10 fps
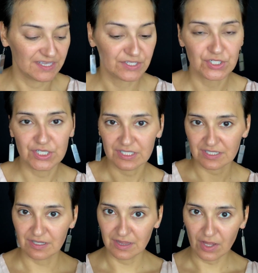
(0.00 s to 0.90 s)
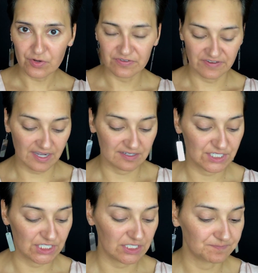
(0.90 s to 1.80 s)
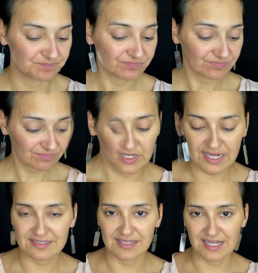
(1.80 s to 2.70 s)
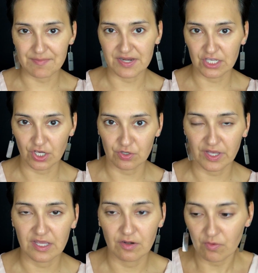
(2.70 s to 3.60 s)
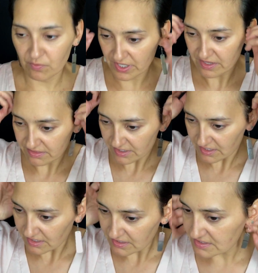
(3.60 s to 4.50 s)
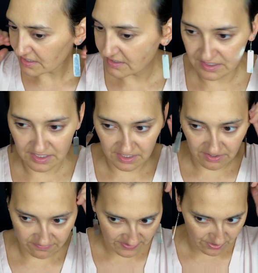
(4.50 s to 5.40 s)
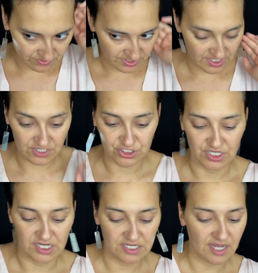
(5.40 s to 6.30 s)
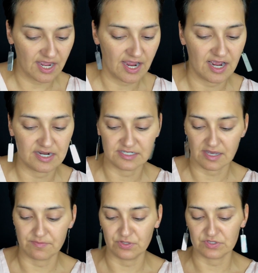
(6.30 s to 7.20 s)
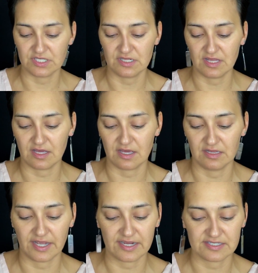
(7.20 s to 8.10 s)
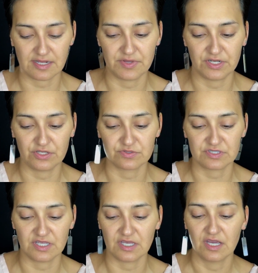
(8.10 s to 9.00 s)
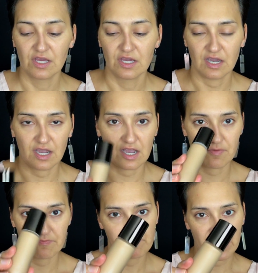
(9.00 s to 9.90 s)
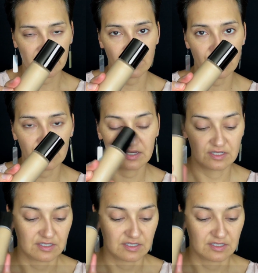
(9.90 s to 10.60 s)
little glow factor. So the next thing I'm gonna go in with is the foundation, and I'm using like I said, I'm gonna use the BECCA